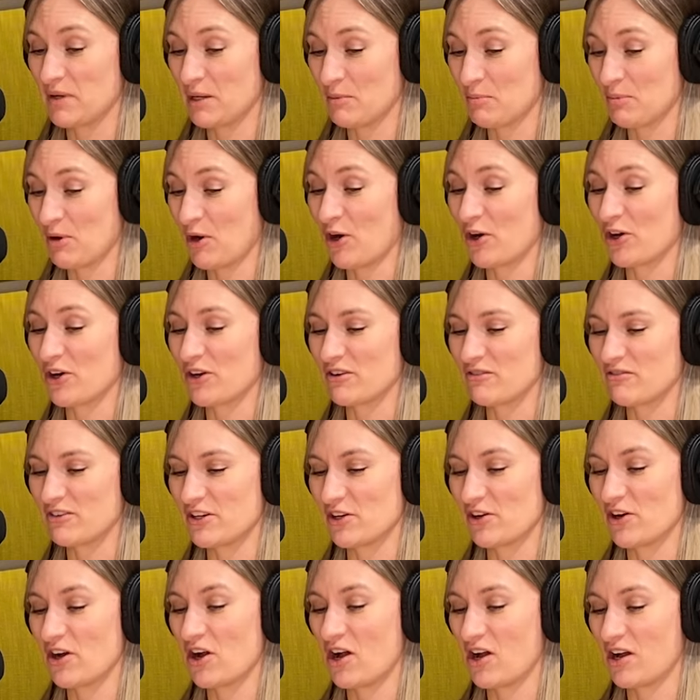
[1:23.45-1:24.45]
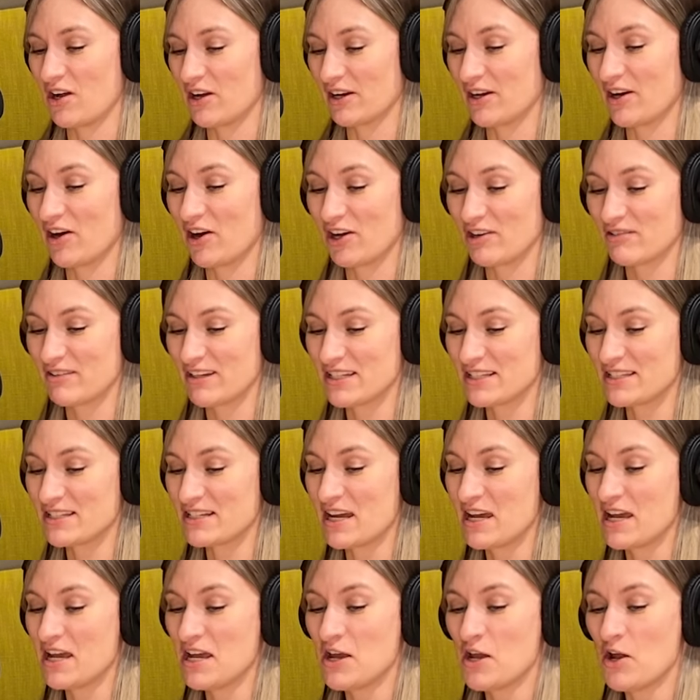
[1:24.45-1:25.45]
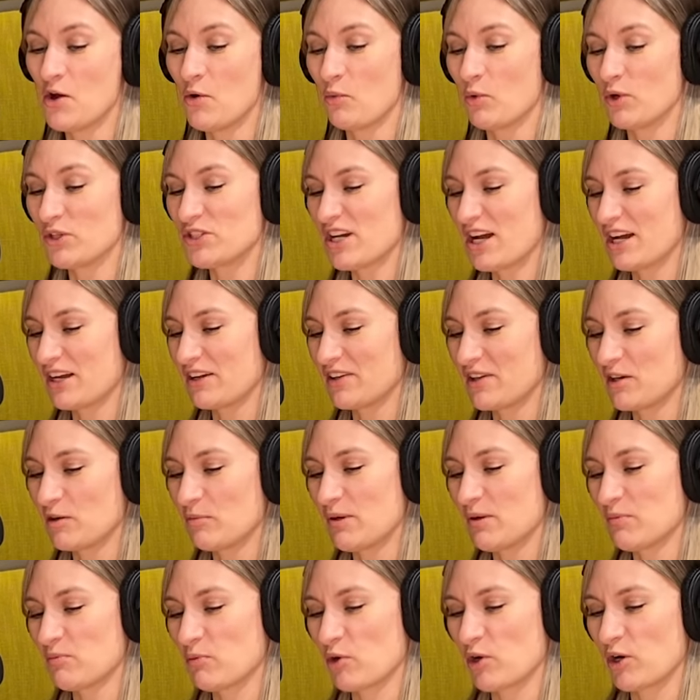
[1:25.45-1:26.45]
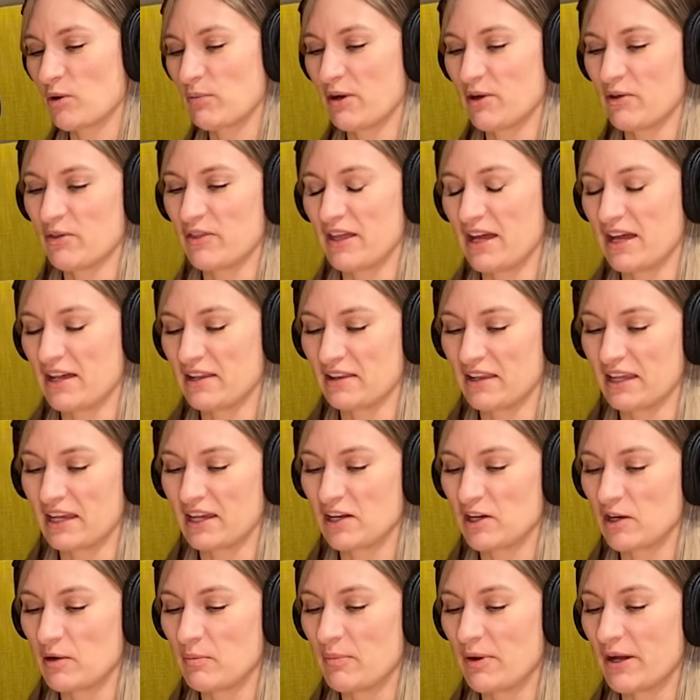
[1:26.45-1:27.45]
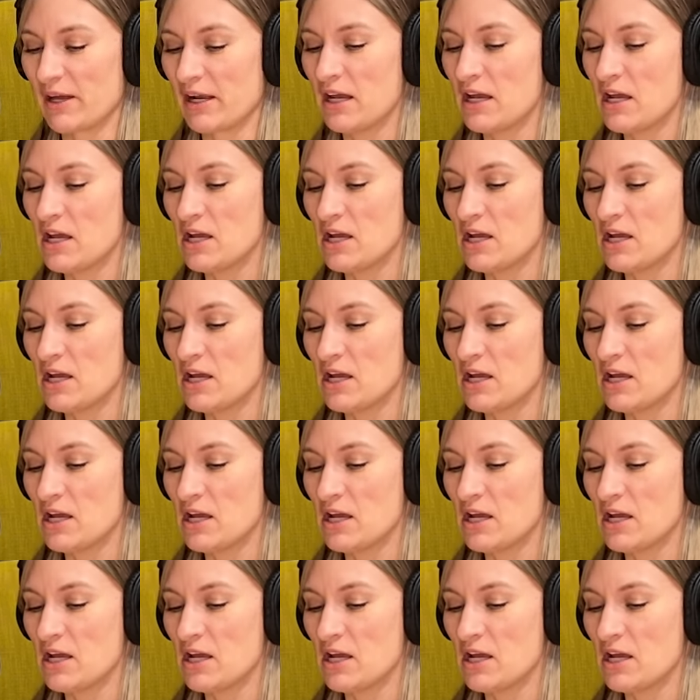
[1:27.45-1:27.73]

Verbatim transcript: be a part of your hog harvest. We'll talk a little bit more about that later, but